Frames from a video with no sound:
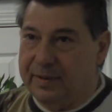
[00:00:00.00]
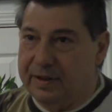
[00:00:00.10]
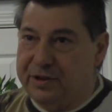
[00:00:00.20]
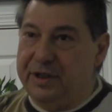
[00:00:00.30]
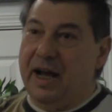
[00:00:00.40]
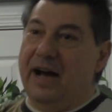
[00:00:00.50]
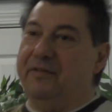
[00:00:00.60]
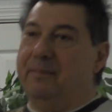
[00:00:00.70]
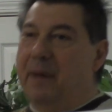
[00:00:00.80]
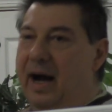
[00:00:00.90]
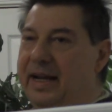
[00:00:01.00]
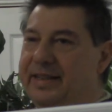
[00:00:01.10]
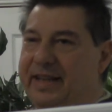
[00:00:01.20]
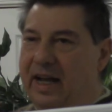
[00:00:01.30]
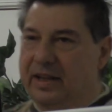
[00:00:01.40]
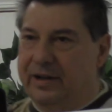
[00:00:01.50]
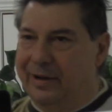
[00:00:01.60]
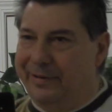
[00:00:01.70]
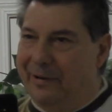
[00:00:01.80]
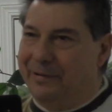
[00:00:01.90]
She didn't have a mind telling
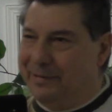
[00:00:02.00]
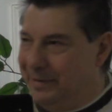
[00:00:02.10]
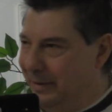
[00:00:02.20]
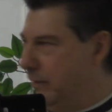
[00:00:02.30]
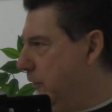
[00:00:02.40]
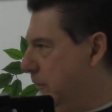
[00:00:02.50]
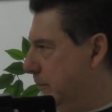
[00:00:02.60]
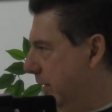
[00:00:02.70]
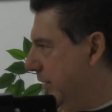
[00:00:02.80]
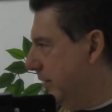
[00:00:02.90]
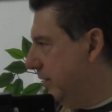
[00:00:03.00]
her, no, you can eat a little bit.